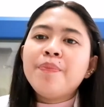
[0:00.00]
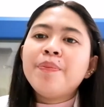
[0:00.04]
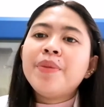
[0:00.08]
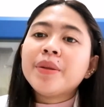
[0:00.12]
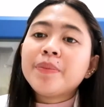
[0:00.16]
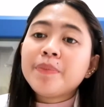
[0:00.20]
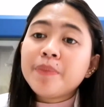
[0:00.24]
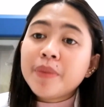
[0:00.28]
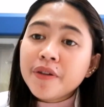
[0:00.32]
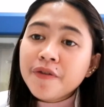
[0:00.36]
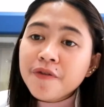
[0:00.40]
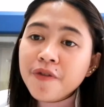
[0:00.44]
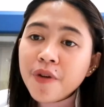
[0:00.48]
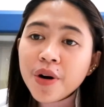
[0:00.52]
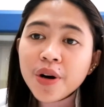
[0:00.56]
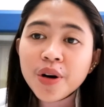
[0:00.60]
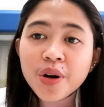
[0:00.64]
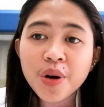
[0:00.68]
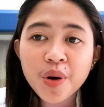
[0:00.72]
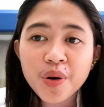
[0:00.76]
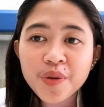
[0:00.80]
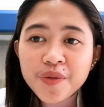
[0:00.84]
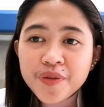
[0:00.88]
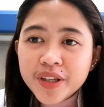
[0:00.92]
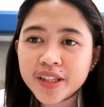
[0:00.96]
But before
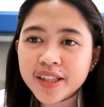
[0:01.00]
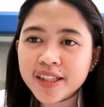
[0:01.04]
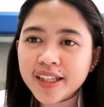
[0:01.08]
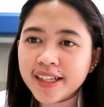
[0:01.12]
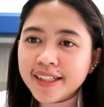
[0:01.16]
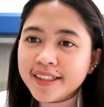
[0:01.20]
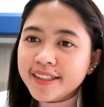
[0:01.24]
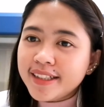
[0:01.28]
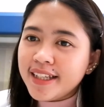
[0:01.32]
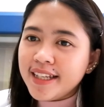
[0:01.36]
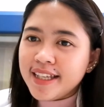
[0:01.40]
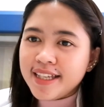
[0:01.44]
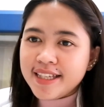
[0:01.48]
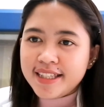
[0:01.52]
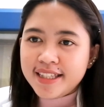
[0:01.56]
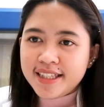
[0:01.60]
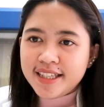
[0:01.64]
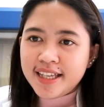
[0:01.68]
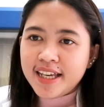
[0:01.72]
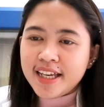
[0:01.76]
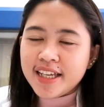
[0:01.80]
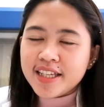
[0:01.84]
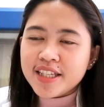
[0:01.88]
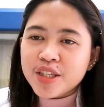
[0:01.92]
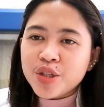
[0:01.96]
COVID-19
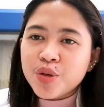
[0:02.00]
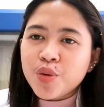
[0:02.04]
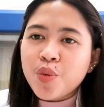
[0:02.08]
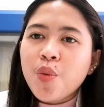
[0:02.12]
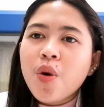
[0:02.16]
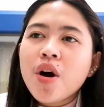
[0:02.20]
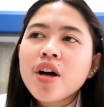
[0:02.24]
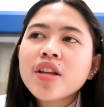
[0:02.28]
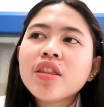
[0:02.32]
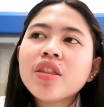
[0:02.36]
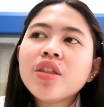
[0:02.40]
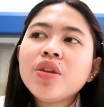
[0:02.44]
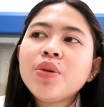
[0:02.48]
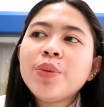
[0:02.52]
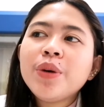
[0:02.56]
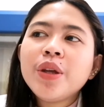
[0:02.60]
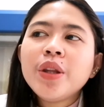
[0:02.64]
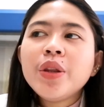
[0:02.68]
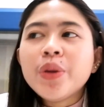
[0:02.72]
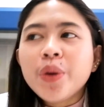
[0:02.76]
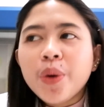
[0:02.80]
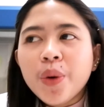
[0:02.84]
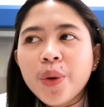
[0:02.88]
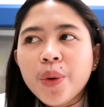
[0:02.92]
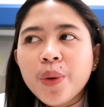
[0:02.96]
exists, what do we
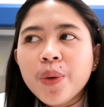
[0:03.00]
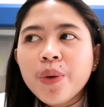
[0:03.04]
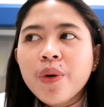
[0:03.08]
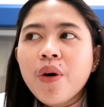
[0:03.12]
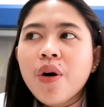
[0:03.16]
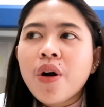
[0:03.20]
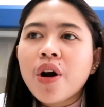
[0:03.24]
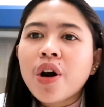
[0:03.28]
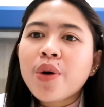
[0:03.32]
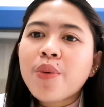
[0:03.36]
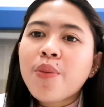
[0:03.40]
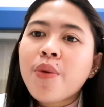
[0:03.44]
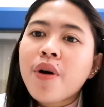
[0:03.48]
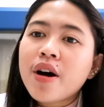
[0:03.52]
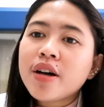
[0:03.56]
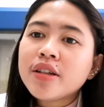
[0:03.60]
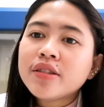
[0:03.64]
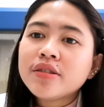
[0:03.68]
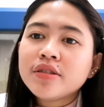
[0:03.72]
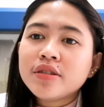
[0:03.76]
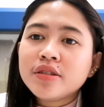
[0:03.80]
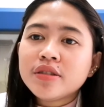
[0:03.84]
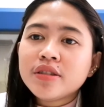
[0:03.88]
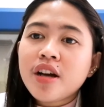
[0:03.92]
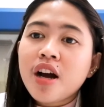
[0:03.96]
know or what
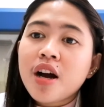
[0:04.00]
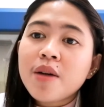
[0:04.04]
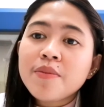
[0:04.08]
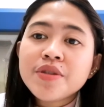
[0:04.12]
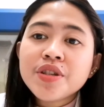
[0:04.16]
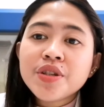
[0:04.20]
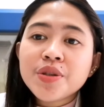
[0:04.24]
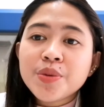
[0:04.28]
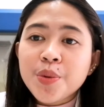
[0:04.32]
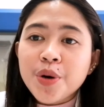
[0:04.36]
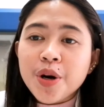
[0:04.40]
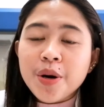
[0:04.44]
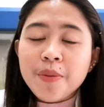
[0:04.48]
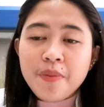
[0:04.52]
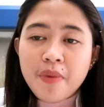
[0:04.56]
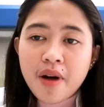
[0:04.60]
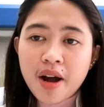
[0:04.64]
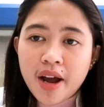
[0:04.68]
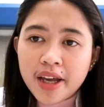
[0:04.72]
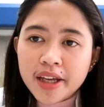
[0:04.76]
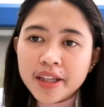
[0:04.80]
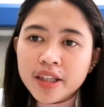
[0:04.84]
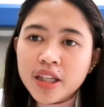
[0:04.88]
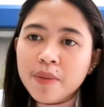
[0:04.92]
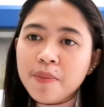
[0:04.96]
comes to our
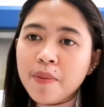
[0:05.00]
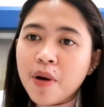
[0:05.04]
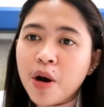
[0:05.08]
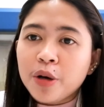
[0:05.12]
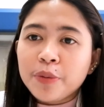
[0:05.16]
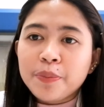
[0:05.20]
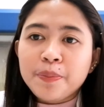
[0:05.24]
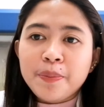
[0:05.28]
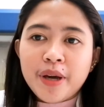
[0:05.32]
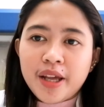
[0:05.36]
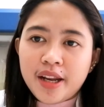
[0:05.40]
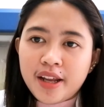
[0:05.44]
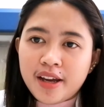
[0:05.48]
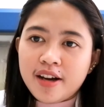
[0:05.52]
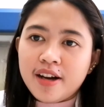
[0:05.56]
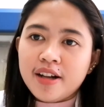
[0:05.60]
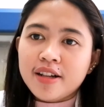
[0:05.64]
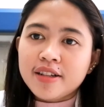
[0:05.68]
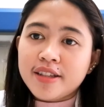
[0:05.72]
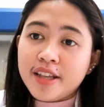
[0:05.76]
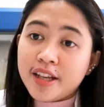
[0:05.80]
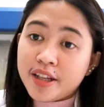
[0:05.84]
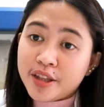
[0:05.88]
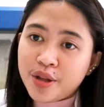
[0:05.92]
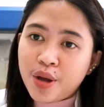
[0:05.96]
mind about medical
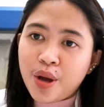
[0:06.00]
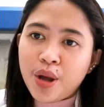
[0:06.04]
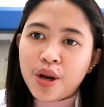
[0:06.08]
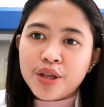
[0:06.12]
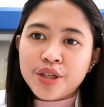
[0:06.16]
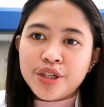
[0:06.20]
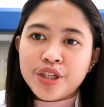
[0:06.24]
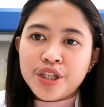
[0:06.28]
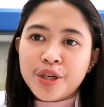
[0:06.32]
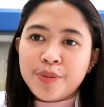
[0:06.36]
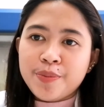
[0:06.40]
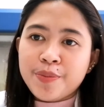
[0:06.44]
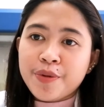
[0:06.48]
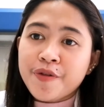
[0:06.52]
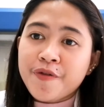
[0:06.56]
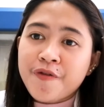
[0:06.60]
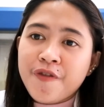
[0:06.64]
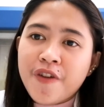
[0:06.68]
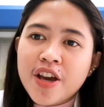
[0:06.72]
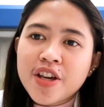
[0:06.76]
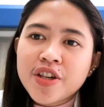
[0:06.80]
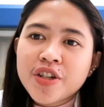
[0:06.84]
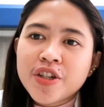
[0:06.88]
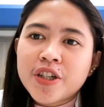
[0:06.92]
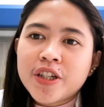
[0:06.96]
technology
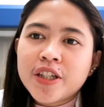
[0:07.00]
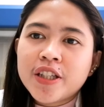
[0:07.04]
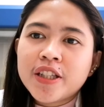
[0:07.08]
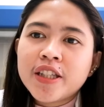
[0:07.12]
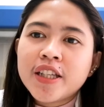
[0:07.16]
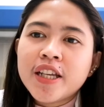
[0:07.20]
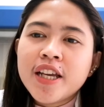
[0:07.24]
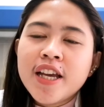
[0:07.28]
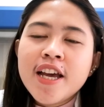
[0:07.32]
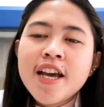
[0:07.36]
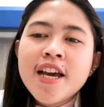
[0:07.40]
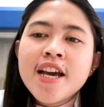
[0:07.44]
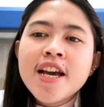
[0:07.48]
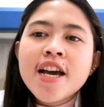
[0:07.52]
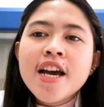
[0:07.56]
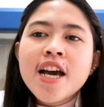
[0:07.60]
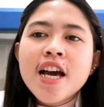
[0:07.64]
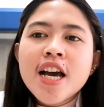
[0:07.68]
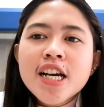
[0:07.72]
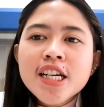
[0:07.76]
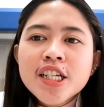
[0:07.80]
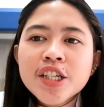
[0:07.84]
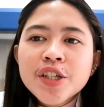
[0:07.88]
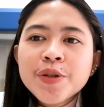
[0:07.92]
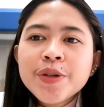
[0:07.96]
profession?
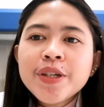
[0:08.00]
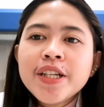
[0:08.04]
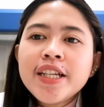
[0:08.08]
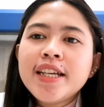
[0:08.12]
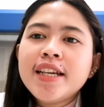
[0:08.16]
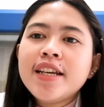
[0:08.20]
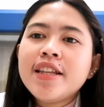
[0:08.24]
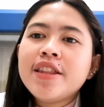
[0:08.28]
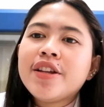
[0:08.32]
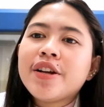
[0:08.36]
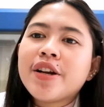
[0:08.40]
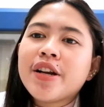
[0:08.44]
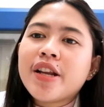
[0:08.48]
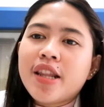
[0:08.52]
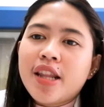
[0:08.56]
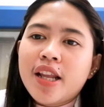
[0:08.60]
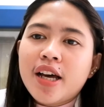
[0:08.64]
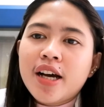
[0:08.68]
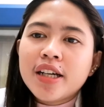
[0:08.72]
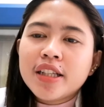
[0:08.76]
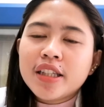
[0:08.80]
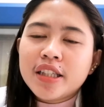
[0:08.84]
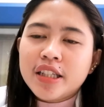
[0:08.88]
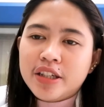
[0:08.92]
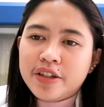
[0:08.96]
Actually, there are a
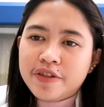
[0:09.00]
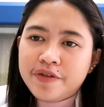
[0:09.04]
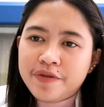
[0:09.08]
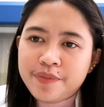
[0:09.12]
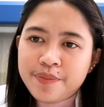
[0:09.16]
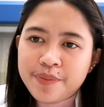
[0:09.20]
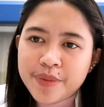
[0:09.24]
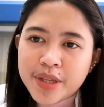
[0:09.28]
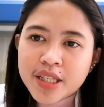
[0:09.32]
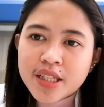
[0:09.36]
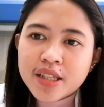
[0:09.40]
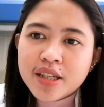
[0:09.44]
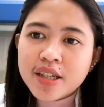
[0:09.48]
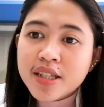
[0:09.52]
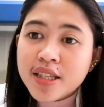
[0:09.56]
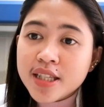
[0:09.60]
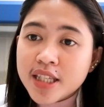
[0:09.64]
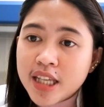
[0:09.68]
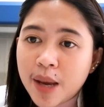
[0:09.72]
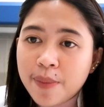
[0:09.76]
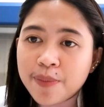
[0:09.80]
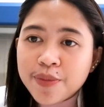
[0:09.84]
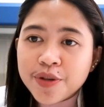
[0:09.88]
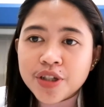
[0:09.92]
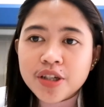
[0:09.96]
lot of
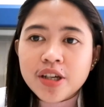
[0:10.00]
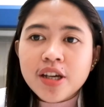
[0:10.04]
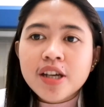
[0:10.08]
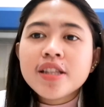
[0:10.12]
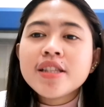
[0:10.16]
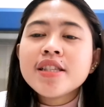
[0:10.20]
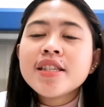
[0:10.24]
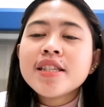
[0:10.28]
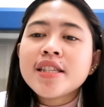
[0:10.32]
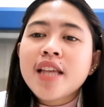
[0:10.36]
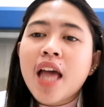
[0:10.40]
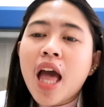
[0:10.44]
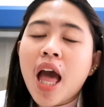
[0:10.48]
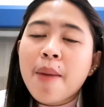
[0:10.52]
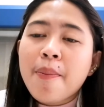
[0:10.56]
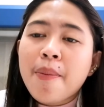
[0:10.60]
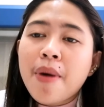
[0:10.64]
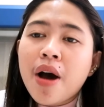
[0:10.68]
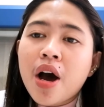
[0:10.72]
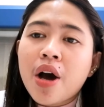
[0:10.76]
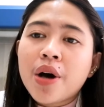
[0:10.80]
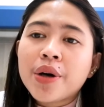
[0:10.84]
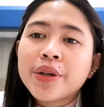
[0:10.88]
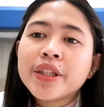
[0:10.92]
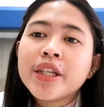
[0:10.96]
misconceptions
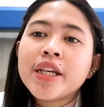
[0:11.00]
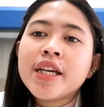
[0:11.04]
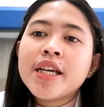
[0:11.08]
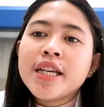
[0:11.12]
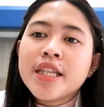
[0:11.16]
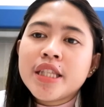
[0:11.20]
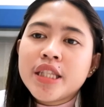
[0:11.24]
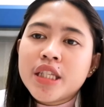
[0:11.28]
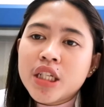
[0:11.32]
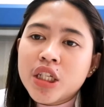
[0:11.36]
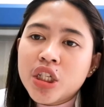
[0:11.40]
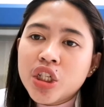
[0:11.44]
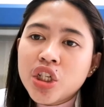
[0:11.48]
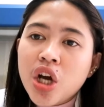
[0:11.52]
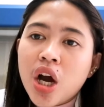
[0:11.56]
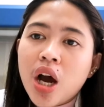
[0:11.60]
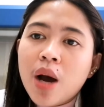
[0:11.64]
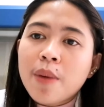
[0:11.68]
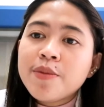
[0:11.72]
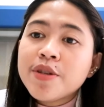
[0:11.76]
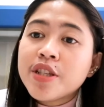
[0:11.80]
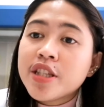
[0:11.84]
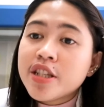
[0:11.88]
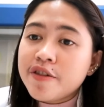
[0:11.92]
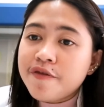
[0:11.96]
about the
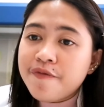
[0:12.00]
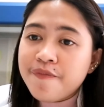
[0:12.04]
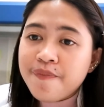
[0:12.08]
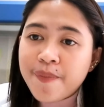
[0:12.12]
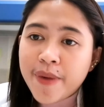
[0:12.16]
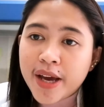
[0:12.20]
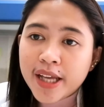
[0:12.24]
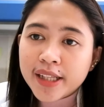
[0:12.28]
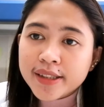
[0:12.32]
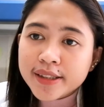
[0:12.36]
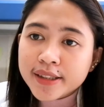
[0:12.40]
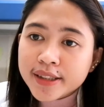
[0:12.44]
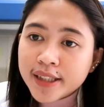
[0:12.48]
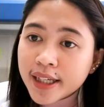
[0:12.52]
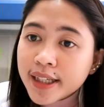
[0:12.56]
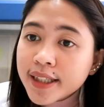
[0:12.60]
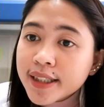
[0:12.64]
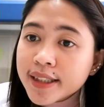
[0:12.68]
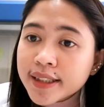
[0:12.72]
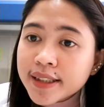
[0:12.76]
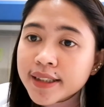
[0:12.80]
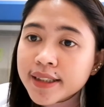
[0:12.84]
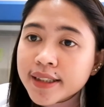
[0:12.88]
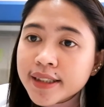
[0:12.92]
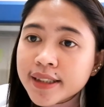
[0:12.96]
jobs of medtech.
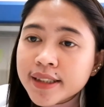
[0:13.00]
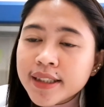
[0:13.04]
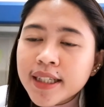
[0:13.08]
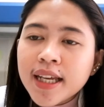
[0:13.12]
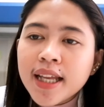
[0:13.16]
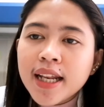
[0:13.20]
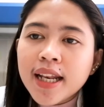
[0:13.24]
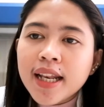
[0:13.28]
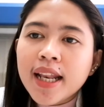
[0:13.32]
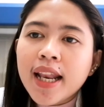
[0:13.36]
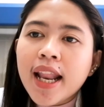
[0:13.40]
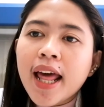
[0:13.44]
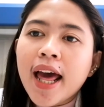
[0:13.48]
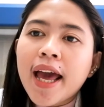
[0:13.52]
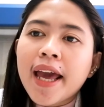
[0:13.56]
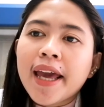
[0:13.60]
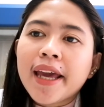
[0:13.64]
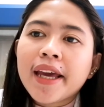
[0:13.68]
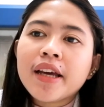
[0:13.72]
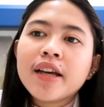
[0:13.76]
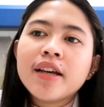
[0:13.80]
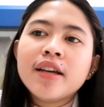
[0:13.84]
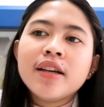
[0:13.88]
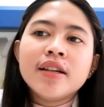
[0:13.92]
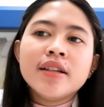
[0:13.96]
Like
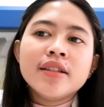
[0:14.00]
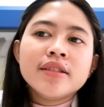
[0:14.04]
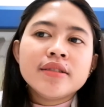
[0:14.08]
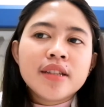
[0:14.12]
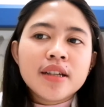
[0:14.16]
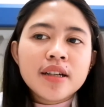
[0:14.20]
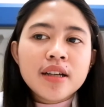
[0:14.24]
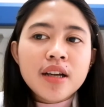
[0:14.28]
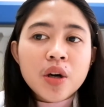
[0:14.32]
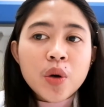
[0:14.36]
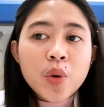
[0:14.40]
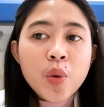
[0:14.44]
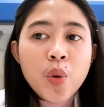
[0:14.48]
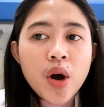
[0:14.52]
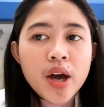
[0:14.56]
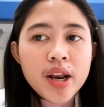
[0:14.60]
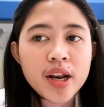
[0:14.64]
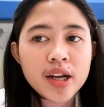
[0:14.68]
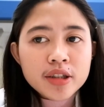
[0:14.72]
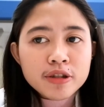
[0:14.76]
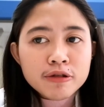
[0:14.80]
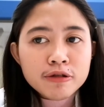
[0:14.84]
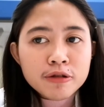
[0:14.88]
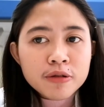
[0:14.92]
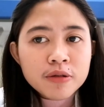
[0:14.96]
tagakuha
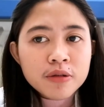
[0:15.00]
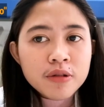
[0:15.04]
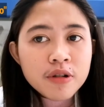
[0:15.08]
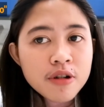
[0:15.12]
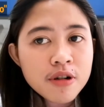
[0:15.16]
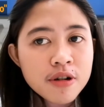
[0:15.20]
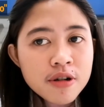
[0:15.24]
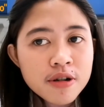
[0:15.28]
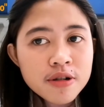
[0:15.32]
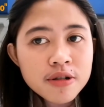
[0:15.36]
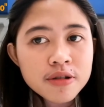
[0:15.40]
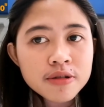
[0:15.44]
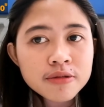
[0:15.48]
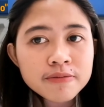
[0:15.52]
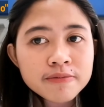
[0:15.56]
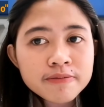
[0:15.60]
ng dugo,